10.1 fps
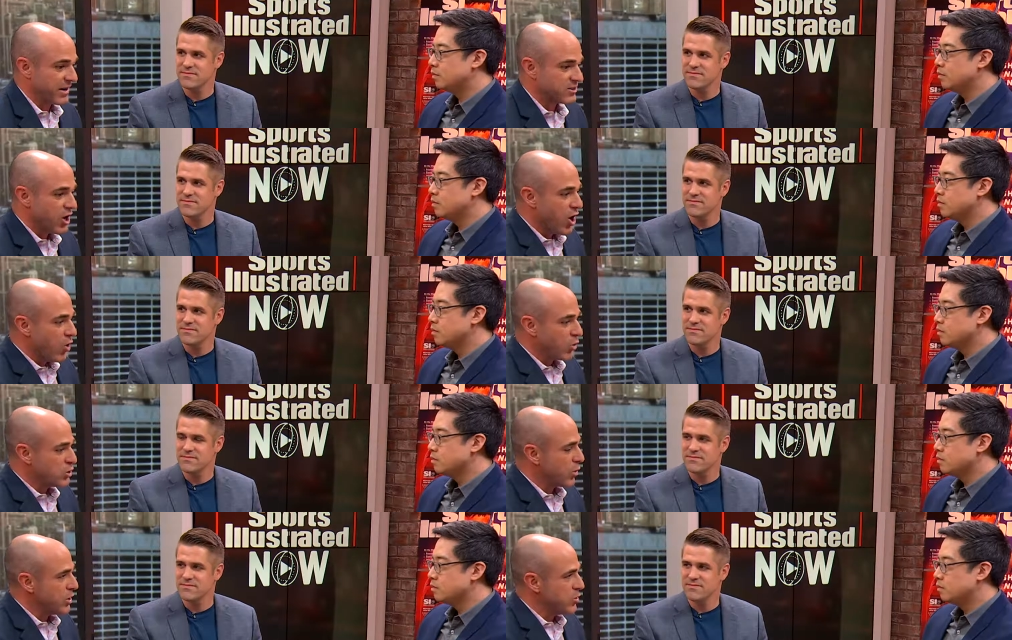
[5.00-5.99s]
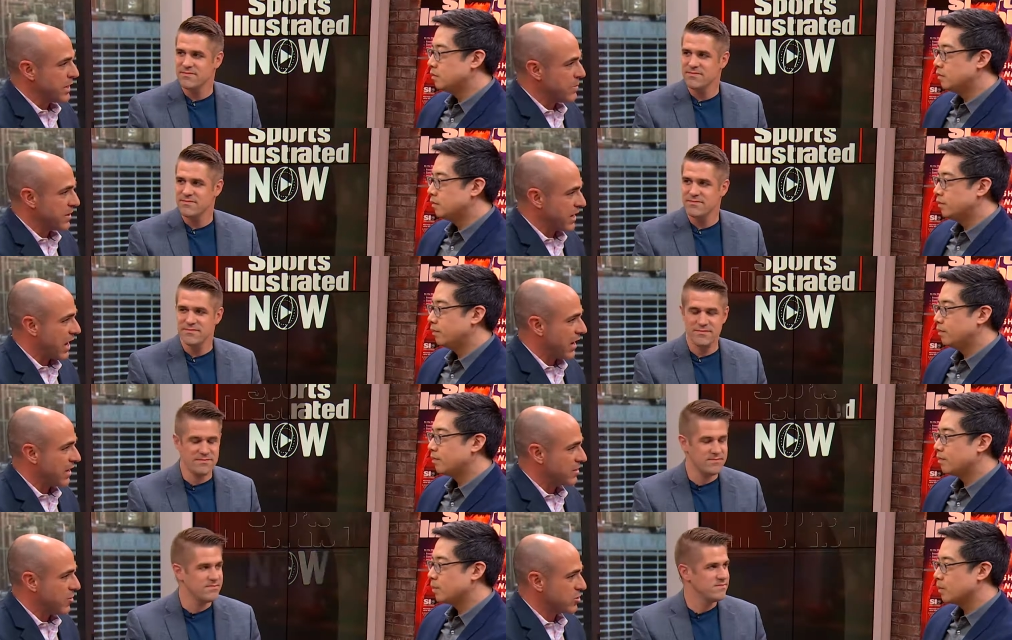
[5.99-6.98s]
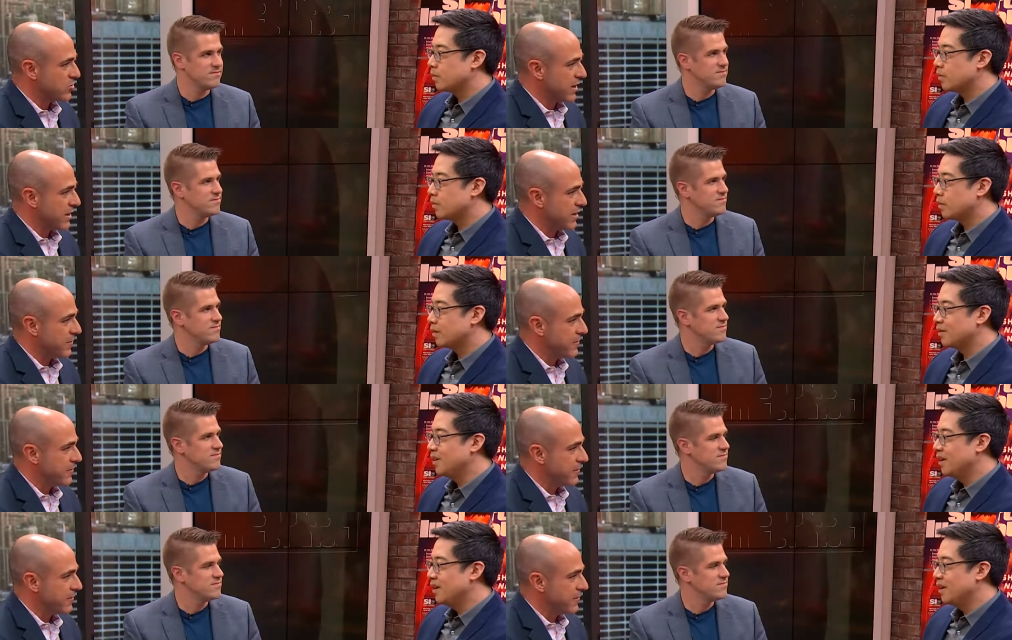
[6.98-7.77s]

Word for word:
Speaker 1: fans. Which one are you keeping an eye on the most right now?